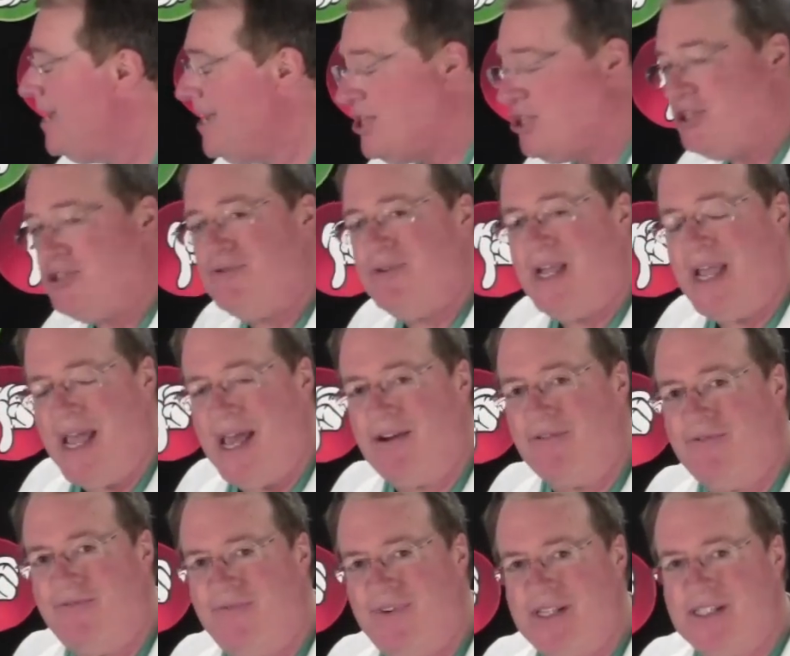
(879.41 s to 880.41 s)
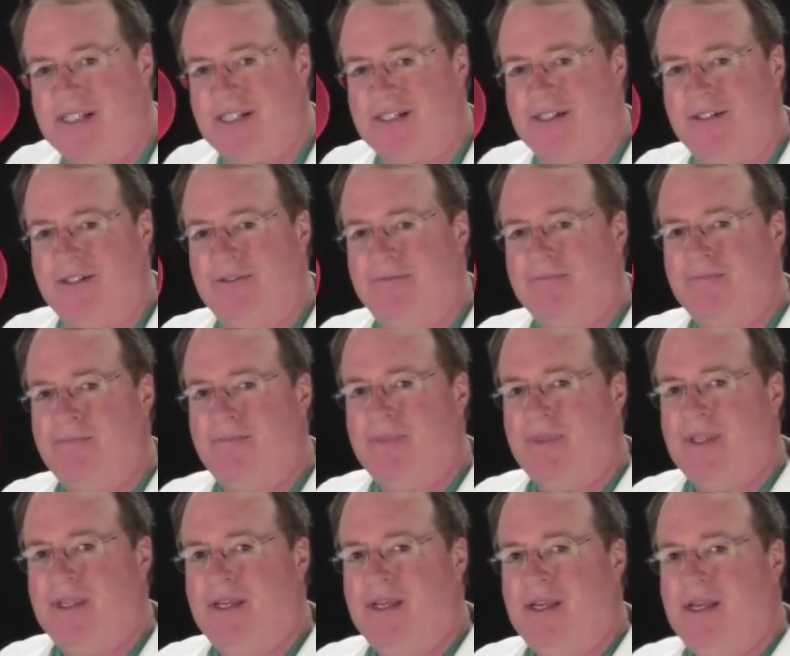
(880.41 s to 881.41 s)
history, and physical,
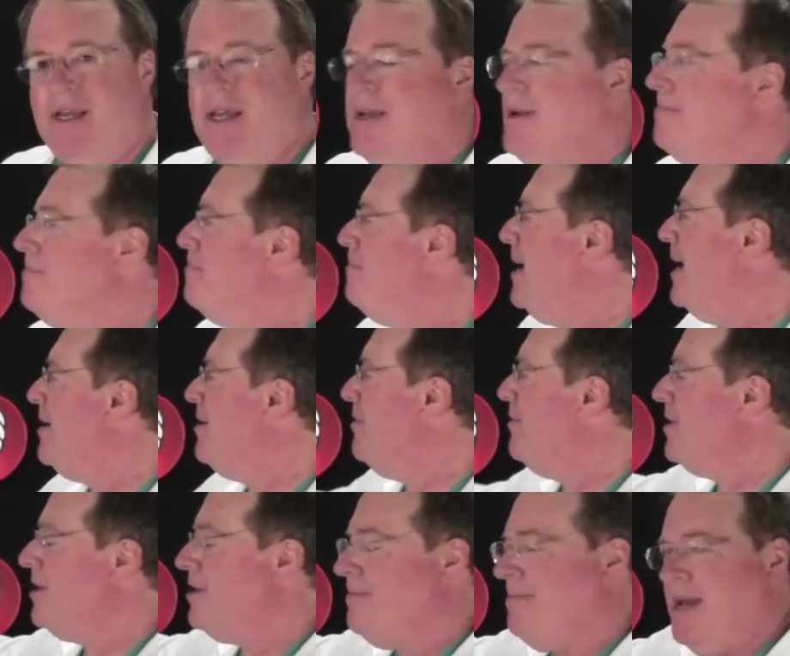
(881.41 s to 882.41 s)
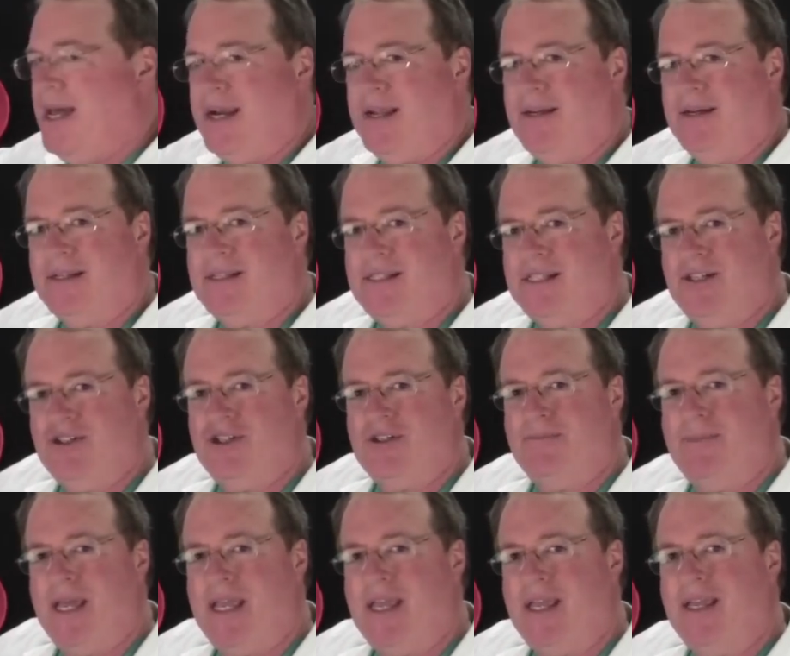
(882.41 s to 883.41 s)
by knowing your medical
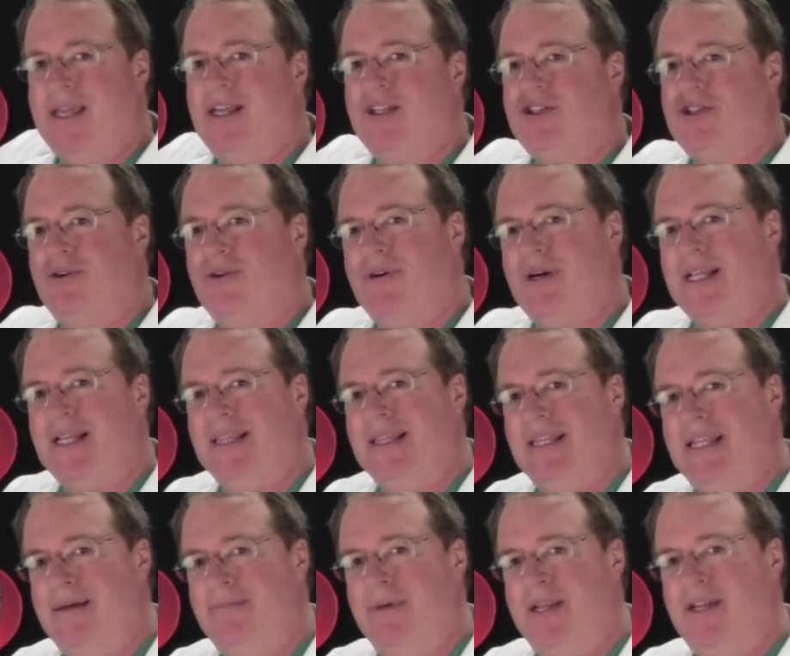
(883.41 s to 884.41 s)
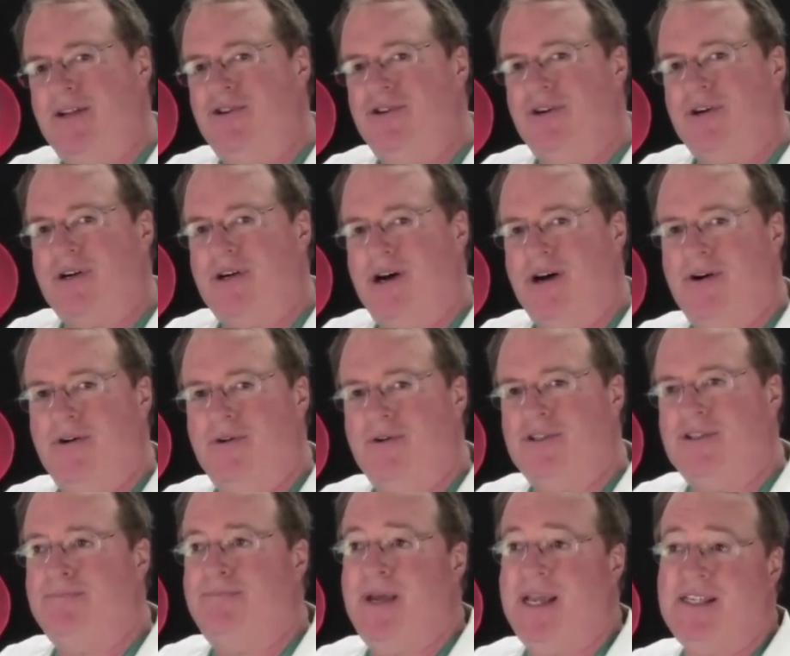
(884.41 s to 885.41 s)
decision-making, it's already limited your
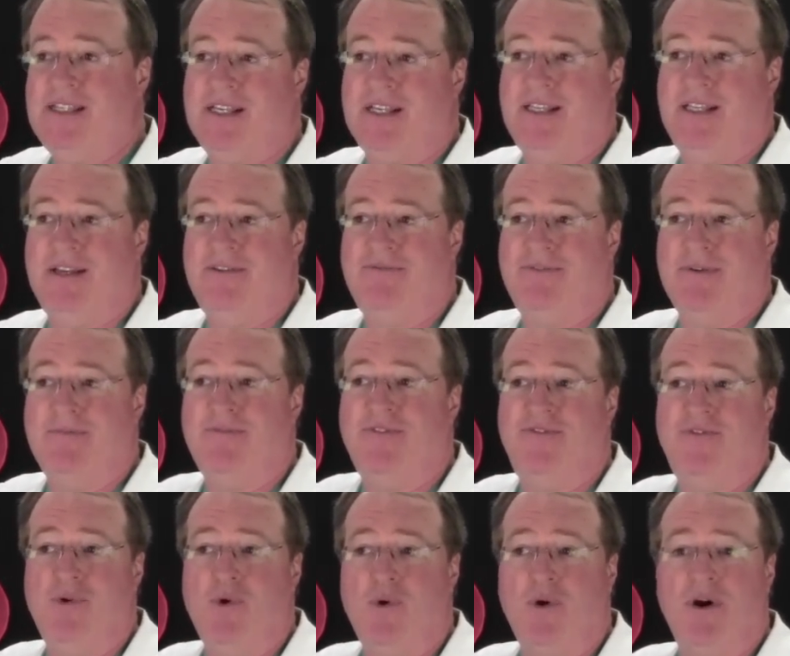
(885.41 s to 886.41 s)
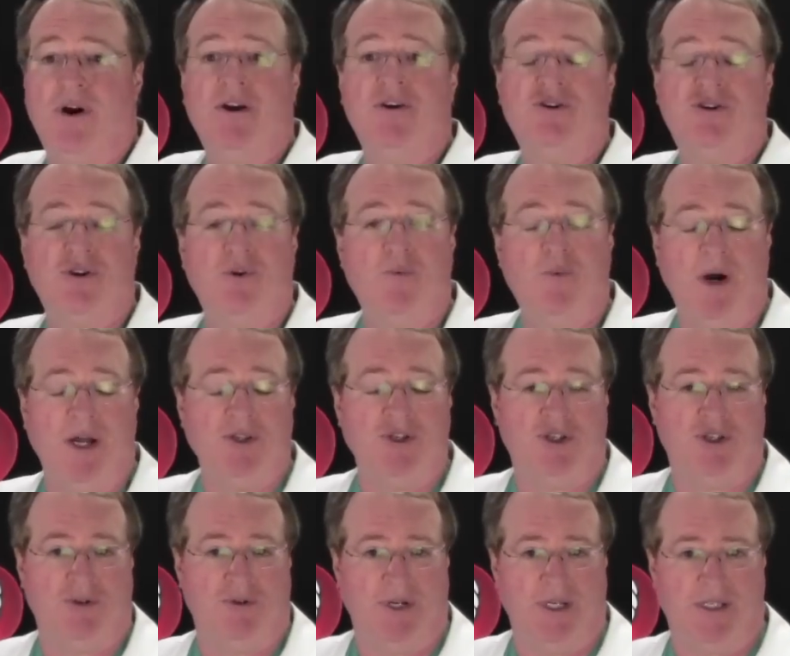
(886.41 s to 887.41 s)
codes basically from 4 to 1
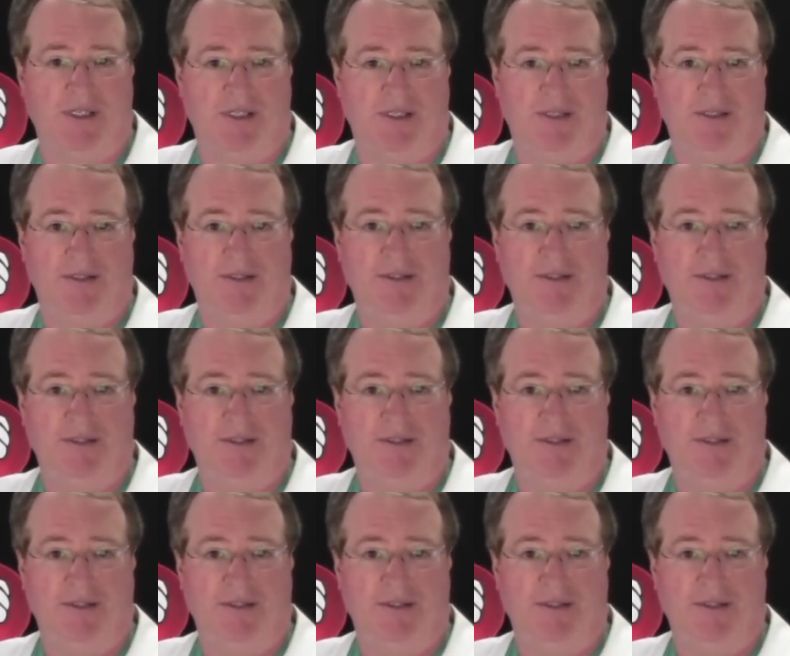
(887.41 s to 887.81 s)
choice.